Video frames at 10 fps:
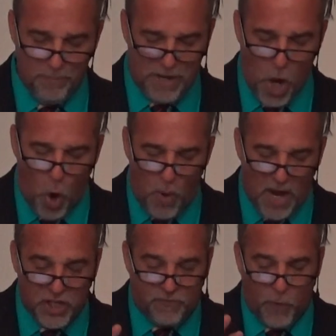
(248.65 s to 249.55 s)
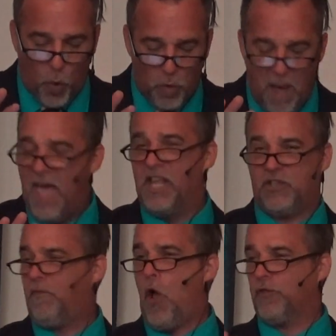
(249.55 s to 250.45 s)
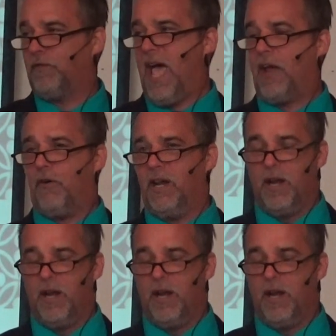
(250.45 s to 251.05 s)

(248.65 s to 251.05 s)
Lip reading: But no one is fooled by this false flattery.